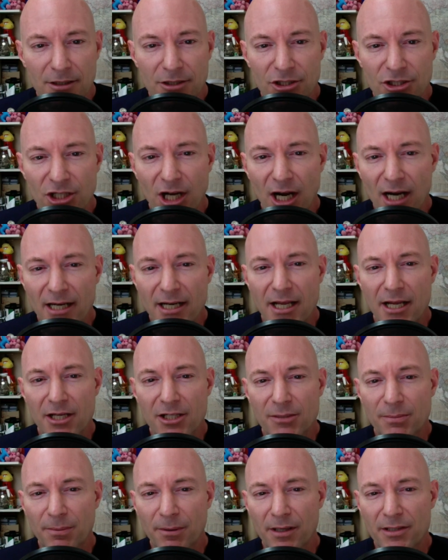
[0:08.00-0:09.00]
Chinese
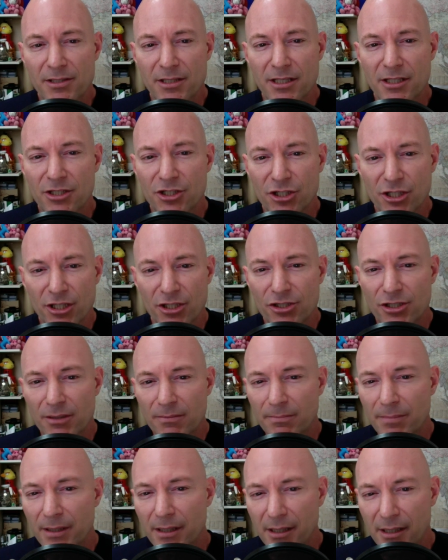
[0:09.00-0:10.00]
President Xi
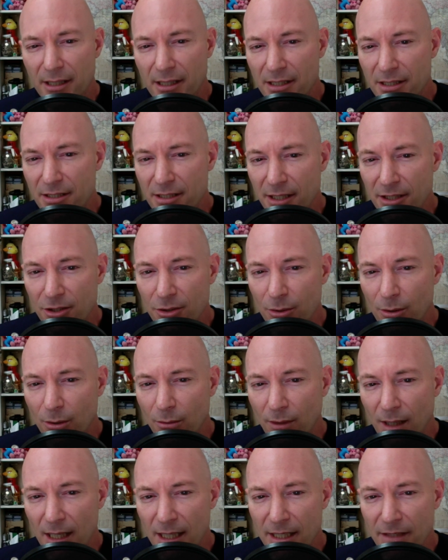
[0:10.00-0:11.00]
Jinping is set to
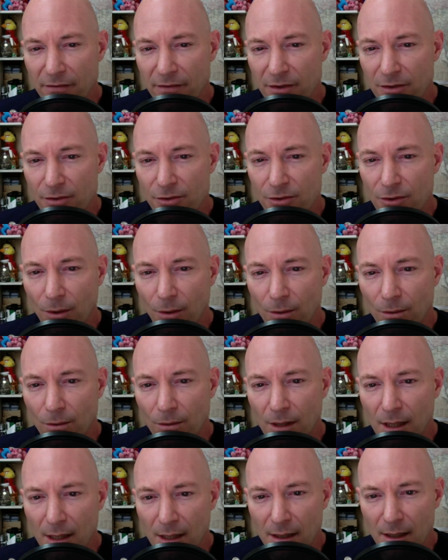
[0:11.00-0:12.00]
arrive in Seoul,
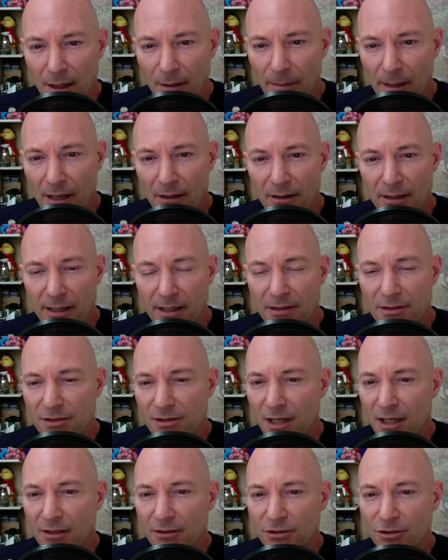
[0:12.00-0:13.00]
Americans
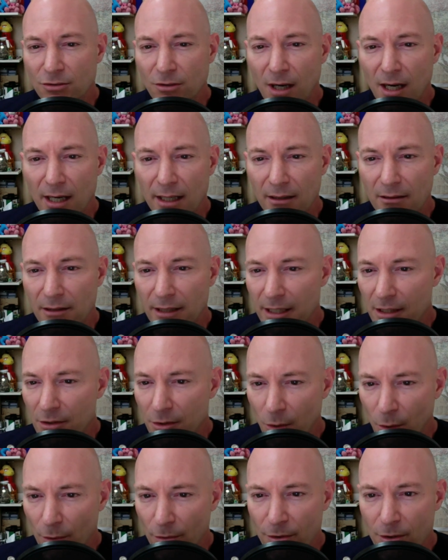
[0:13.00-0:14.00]
on trial in
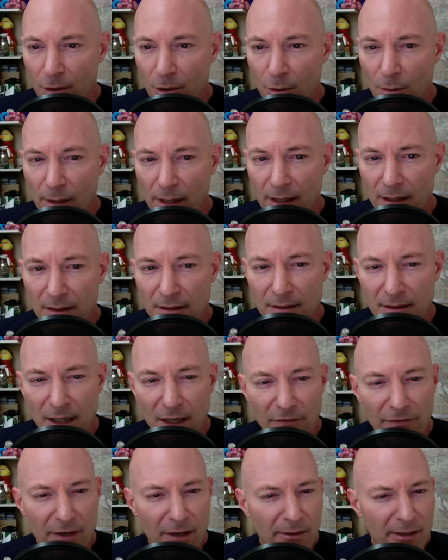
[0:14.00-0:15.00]
North Korea, a
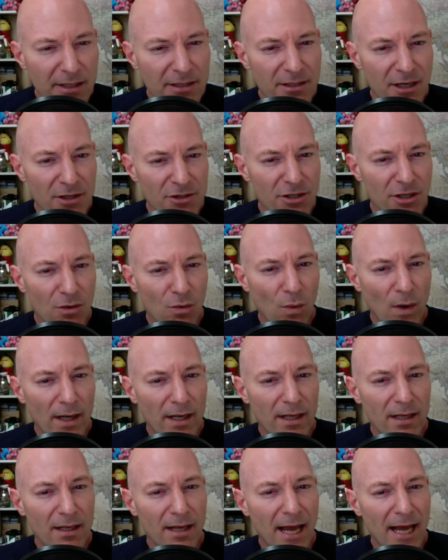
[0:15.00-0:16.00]
very touching
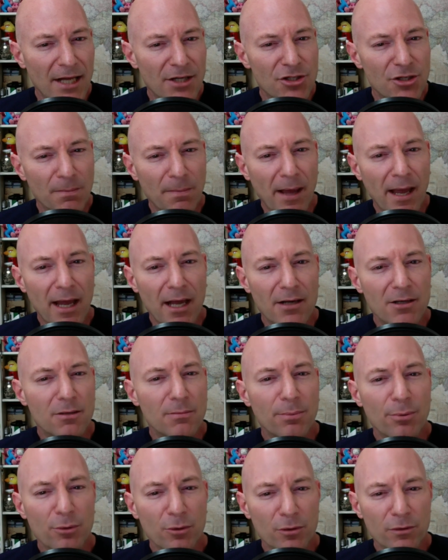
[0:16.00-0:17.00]
wedding, and Japan
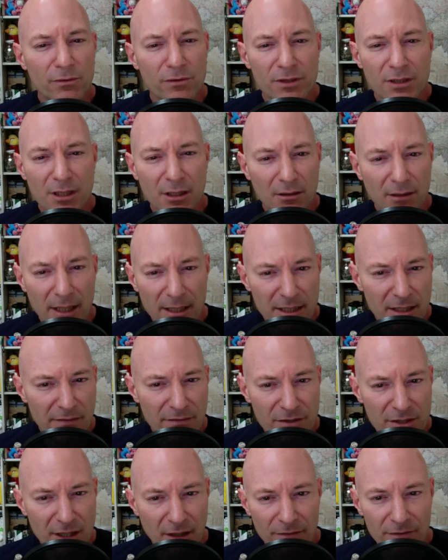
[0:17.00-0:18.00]
approves collective
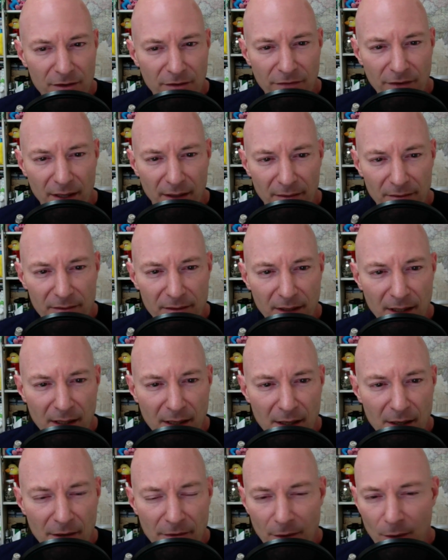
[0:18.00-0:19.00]
self-defense.
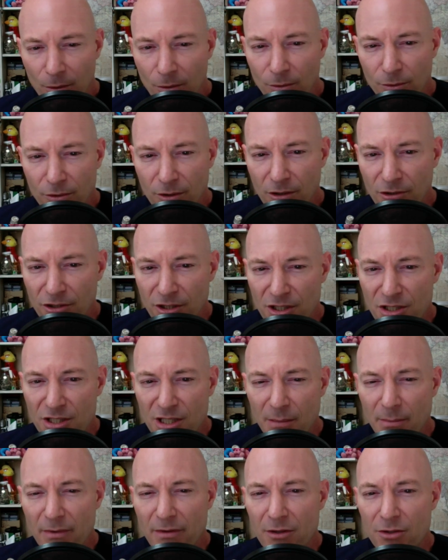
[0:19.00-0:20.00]
Those are just
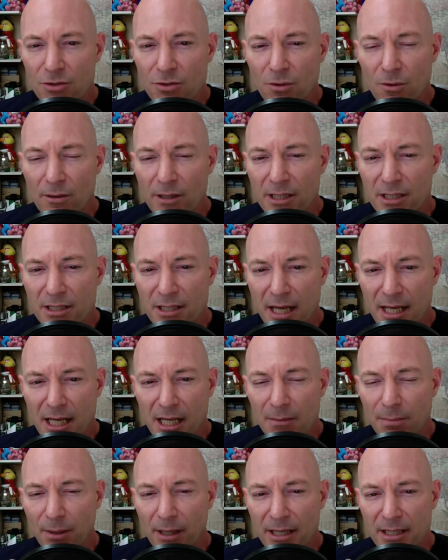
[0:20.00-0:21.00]
some of the stories taking
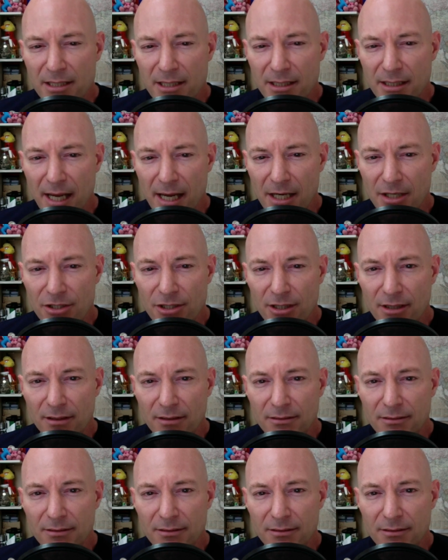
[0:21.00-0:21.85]
place in Asia